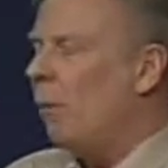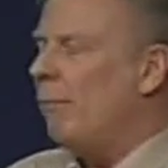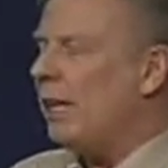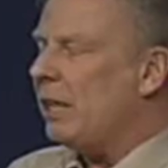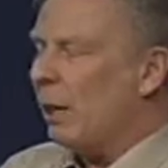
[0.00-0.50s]

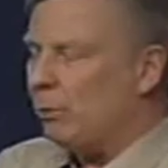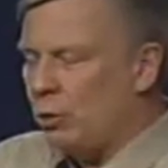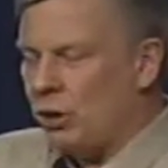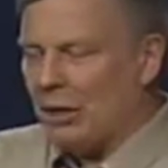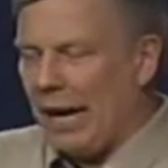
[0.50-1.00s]
Many couples
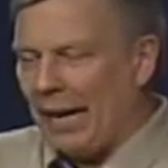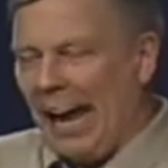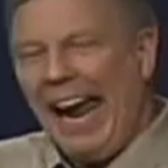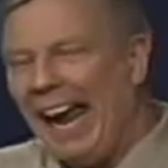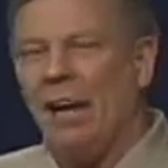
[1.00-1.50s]
just kind of
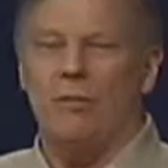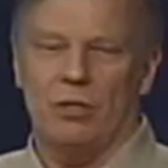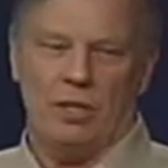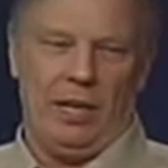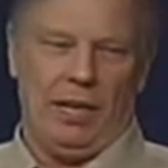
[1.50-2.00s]
have
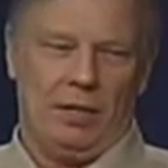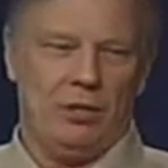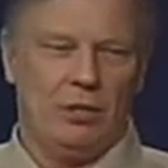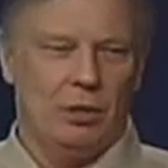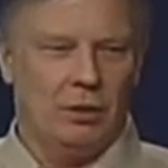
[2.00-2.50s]
sex.